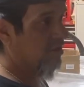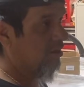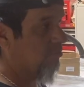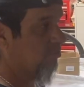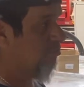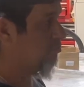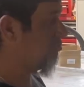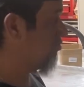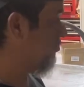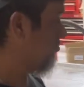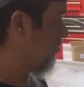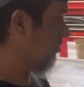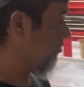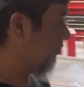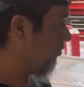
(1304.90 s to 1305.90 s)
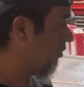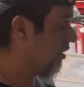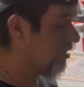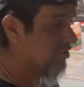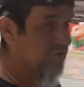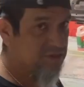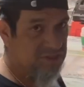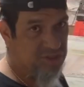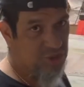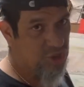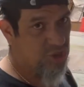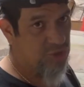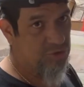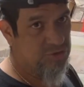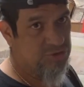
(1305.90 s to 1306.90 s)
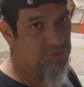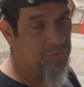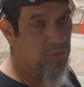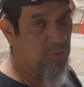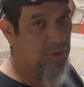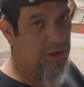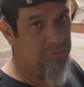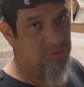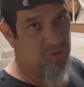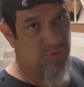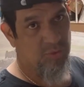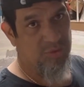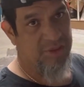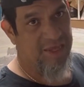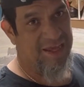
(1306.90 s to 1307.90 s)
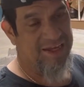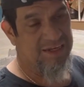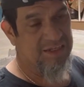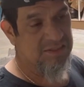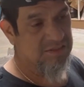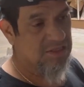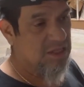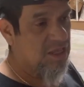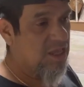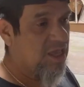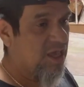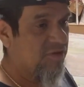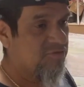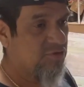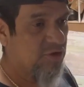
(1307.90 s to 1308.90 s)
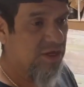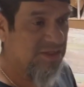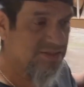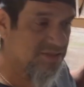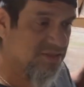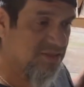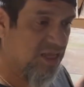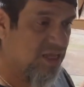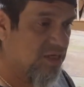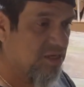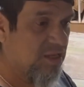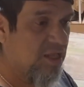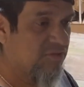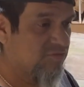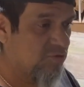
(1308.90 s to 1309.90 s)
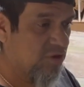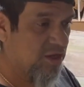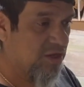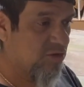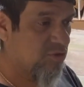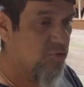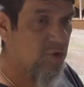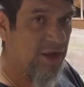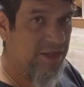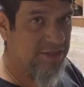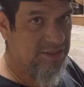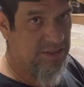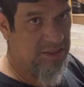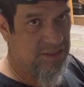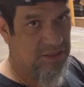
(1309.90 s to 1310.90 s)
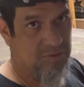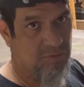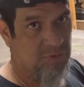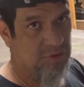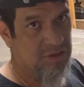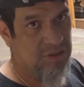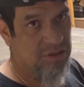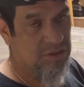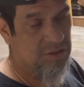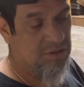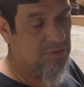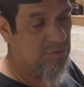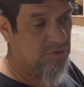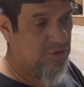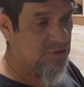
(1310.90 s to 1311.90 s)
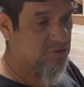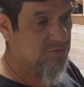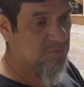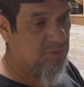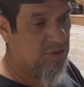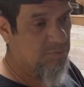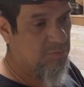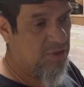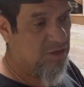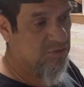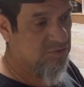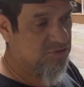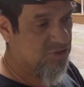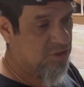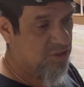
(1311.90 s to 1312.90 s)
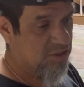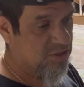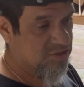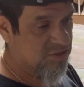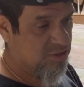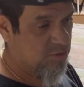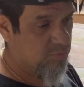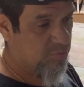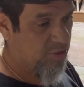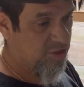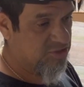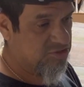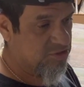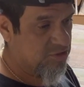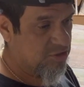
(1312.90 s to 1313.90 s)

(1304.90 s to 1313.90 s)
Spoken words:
I'm somewhere around here that's huge. But what I'm doing with that is, after I sand it, after I grinded it with the metal steel brush,